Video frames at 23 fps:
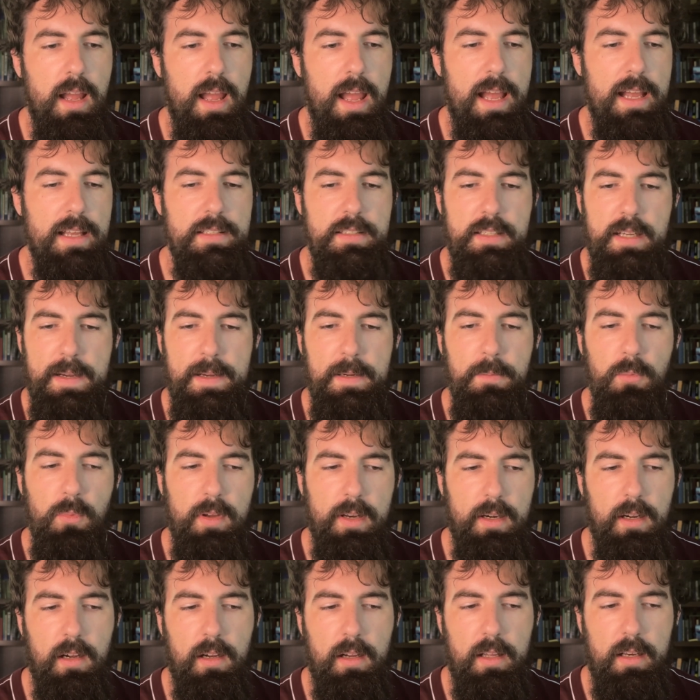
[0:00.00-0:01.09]
As time
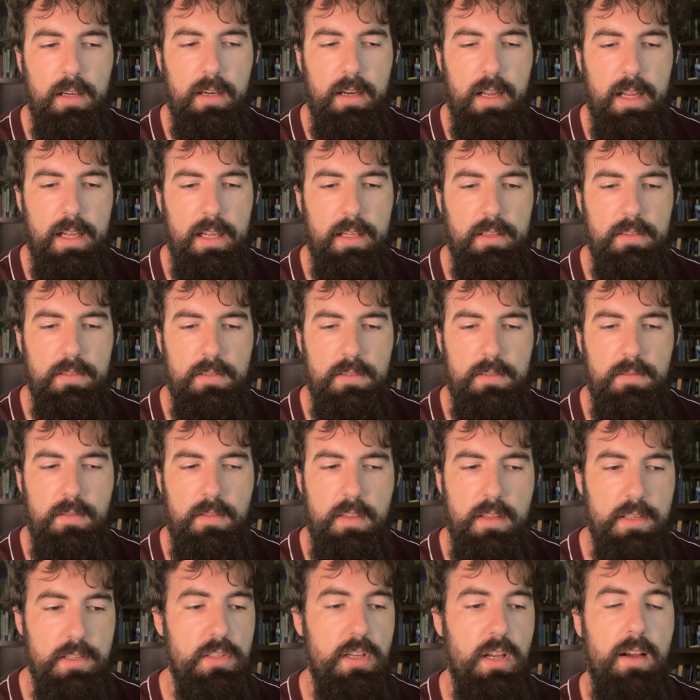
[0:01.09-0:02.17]
went on and
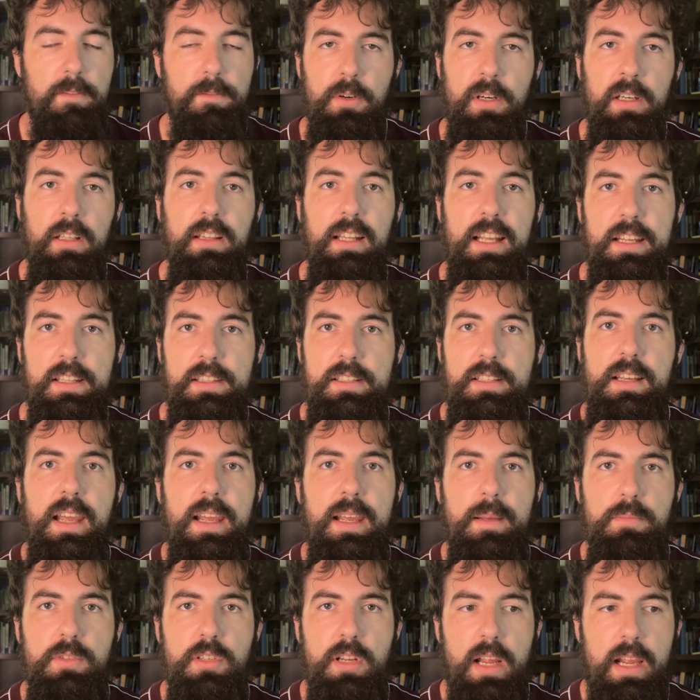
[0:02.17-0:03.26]
the software
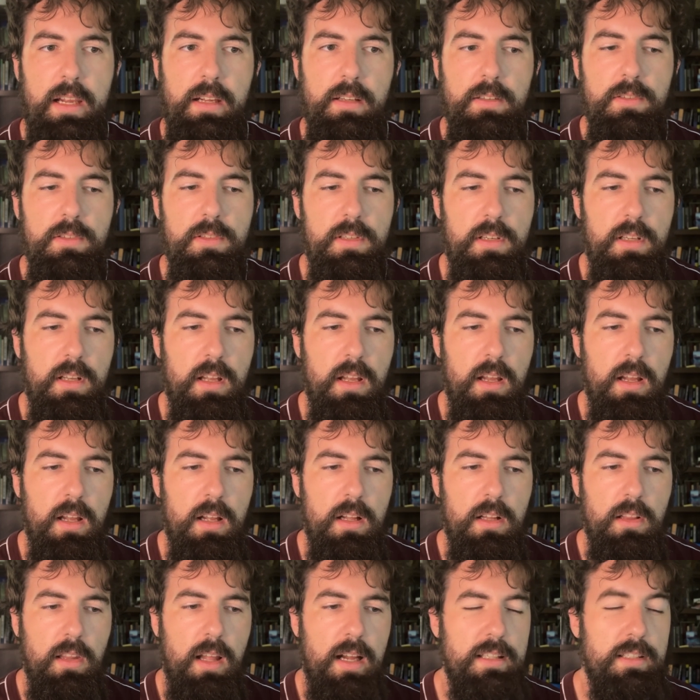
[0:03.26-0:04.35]
landscape changed,
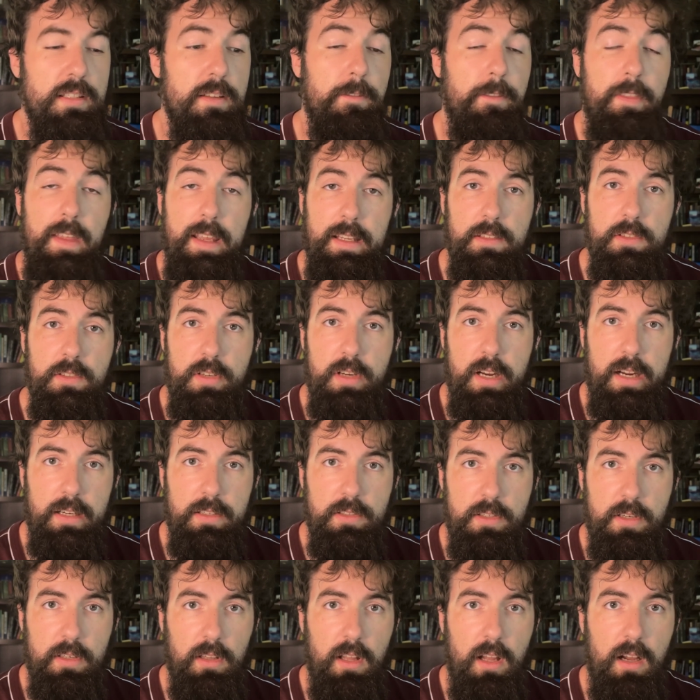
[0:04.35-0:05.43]
lots of things
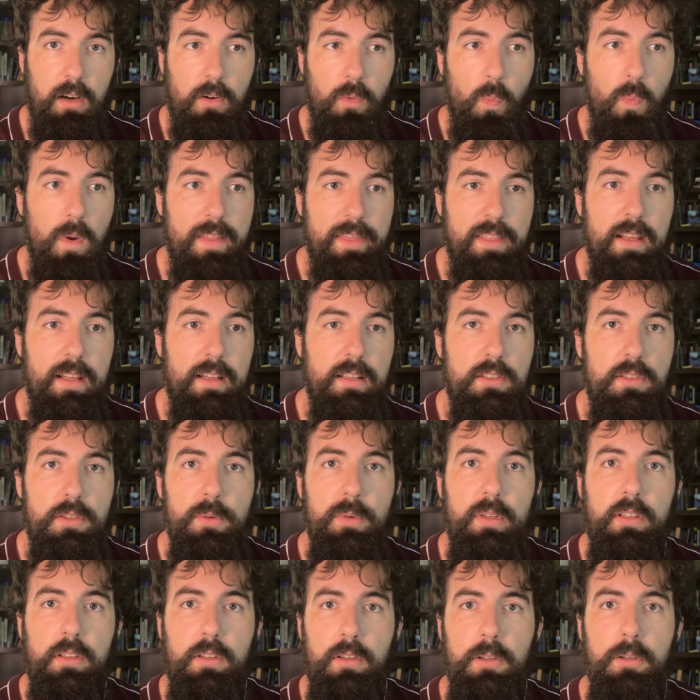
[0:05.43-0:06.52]
changed along with it, to
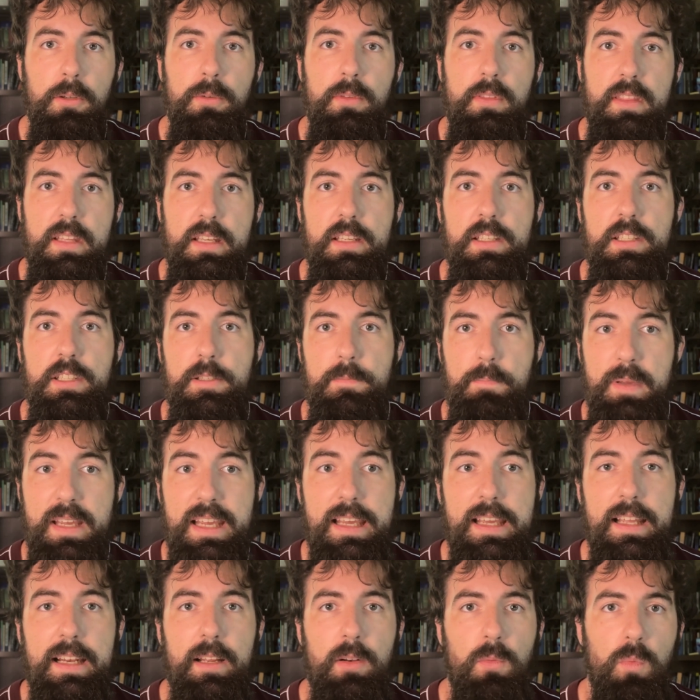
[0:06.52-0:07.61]
include the
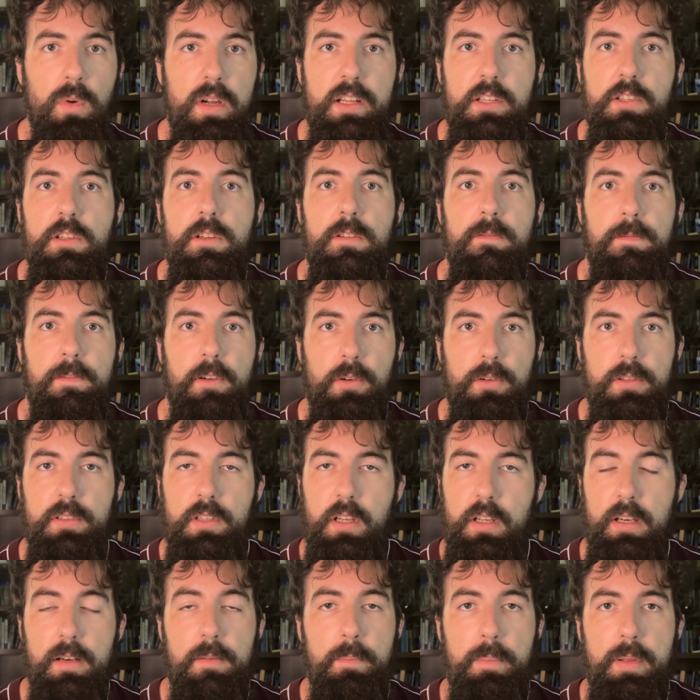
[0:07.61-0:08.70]
speed at which folks
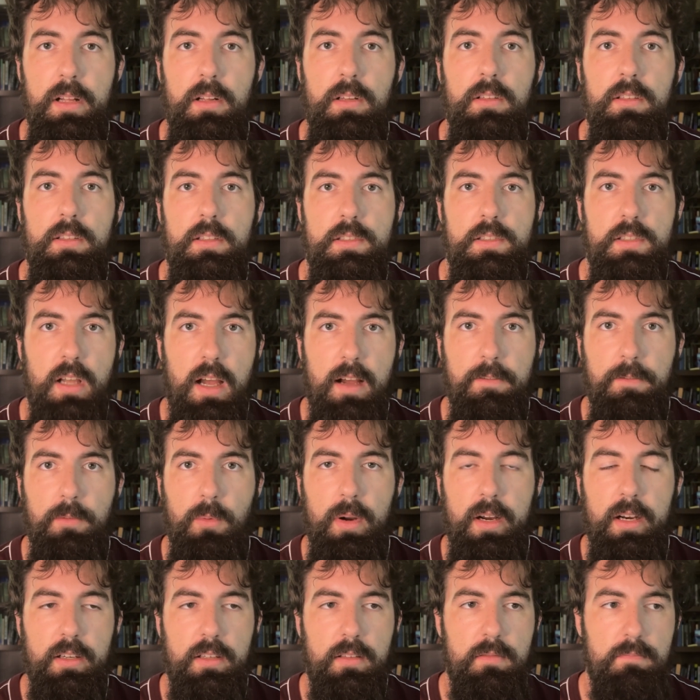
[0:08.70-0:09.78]
could build
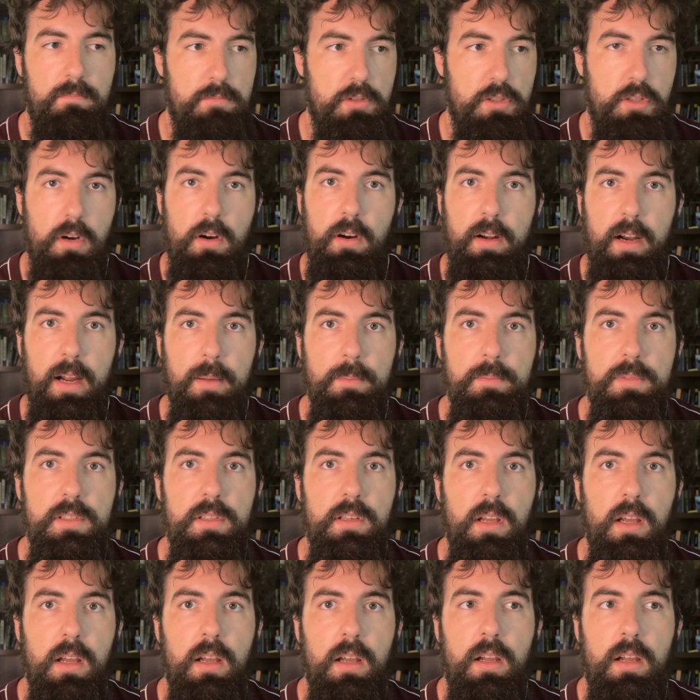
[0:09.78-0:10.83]
software startups.